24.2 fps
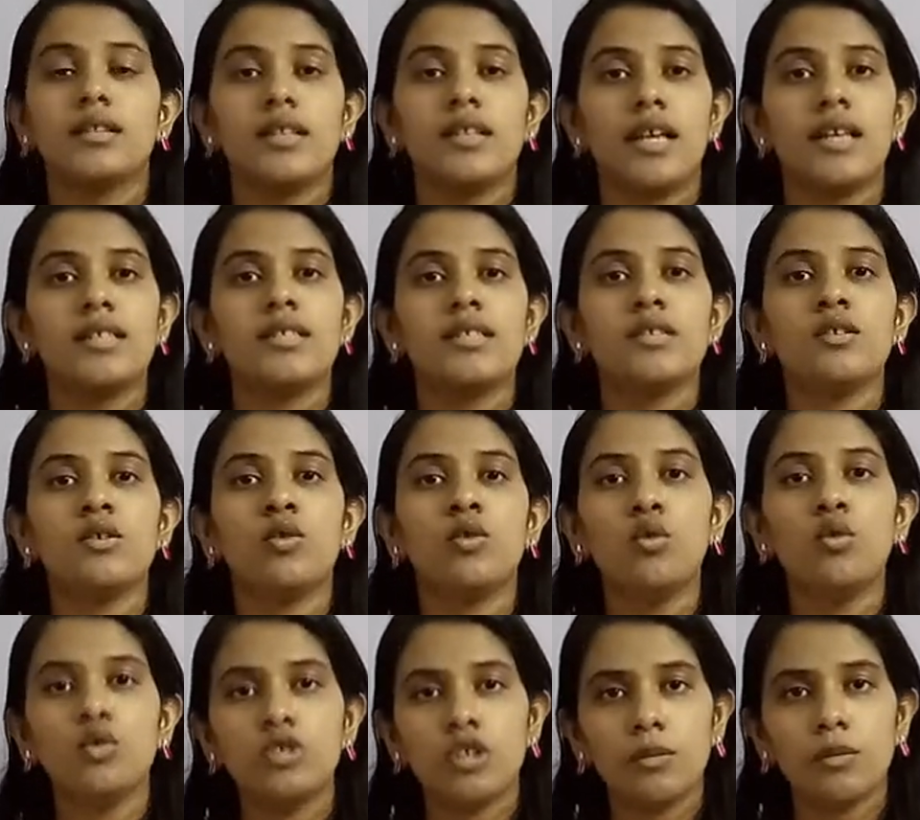There's
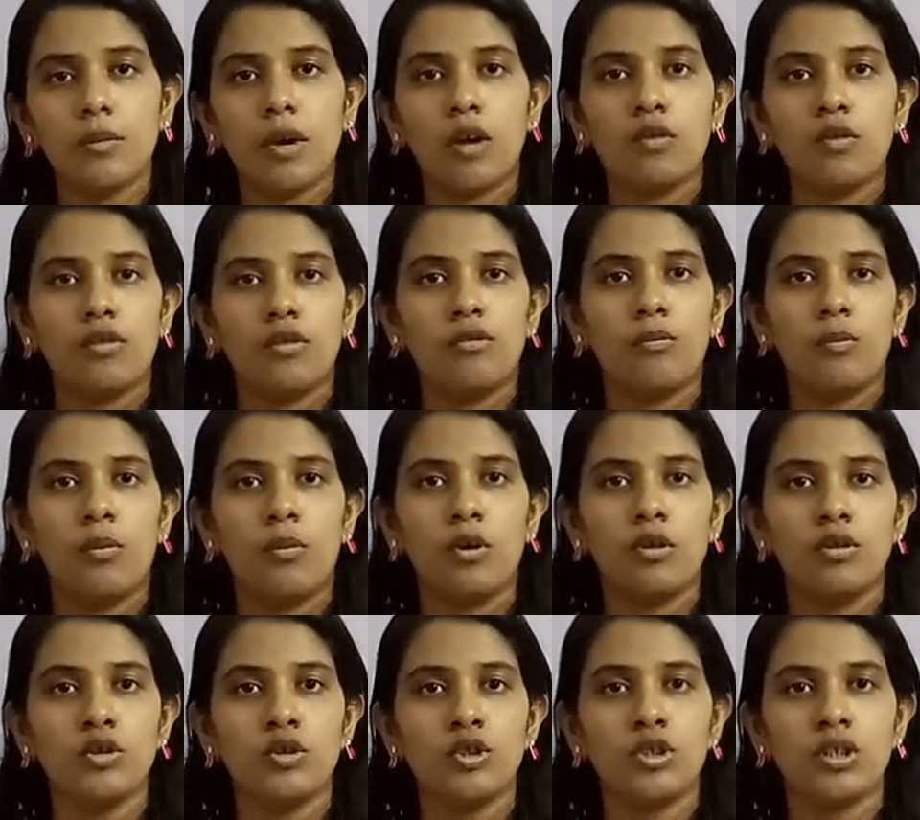huge amount of
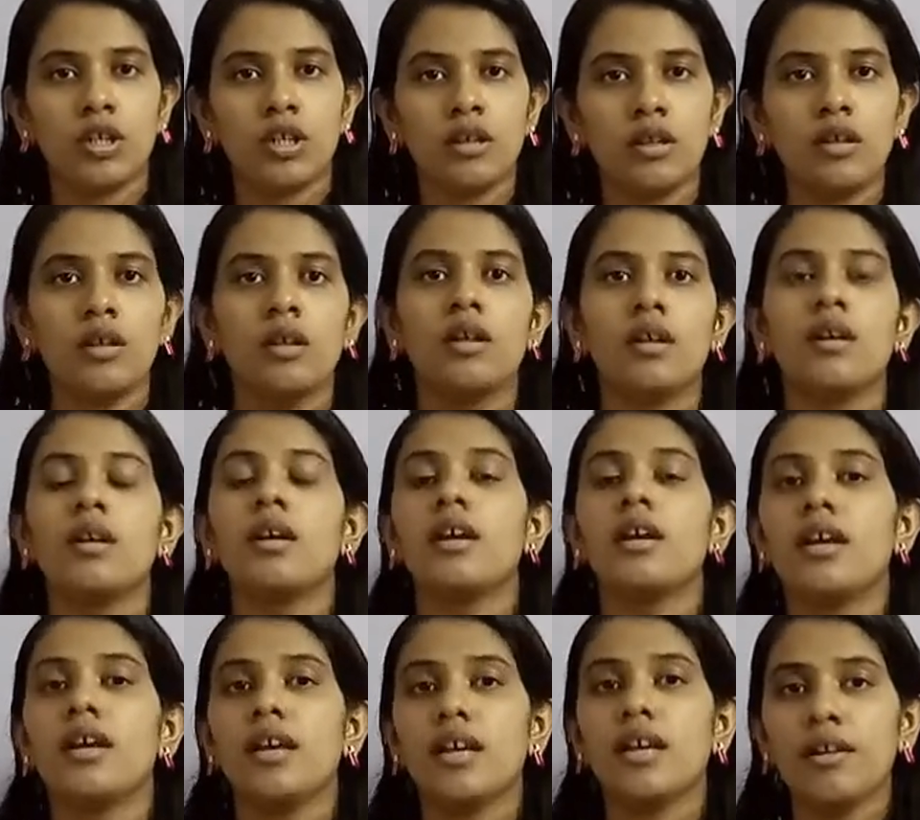pollution
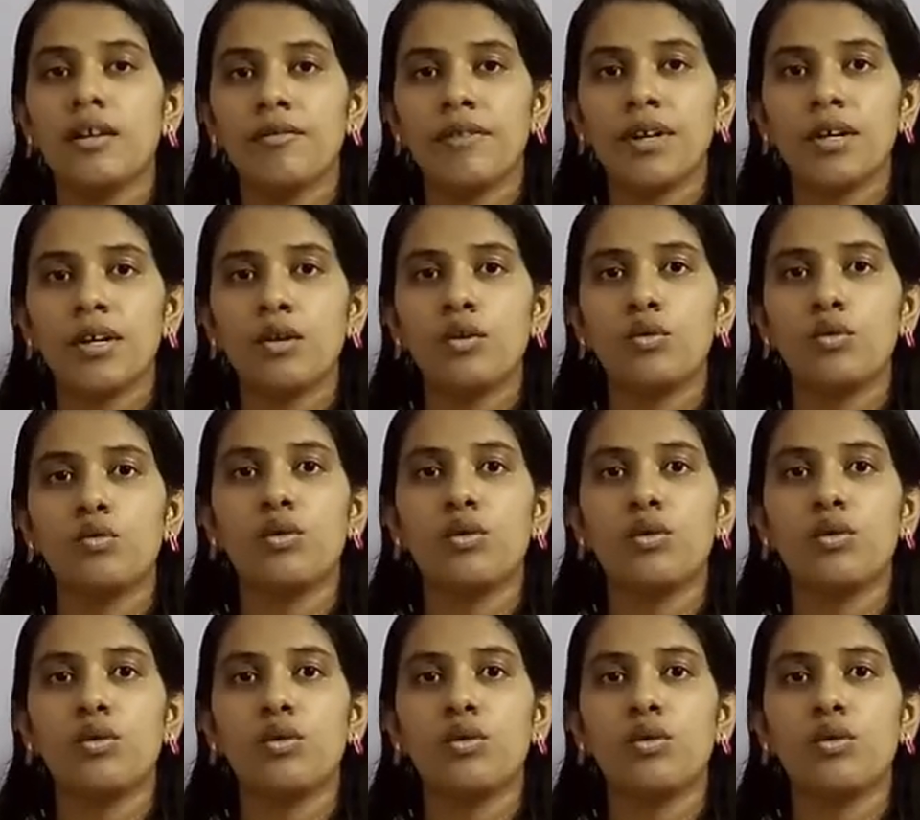even